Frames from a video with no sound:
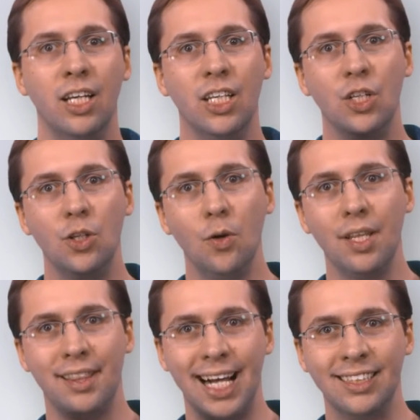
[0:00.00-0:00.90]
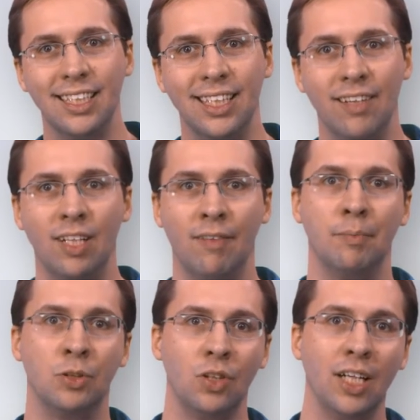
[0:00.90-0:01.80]
You know that that's the level of
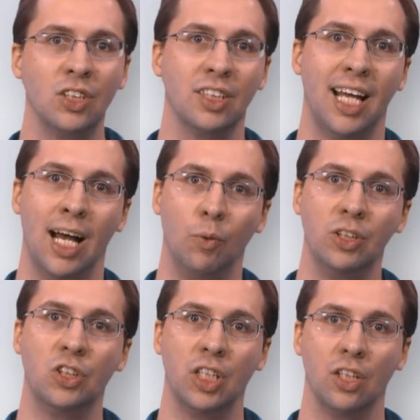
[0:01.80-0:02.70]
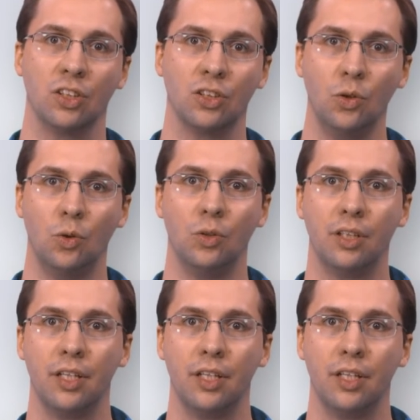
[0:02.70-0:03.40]
abstraction at which chairs are sold.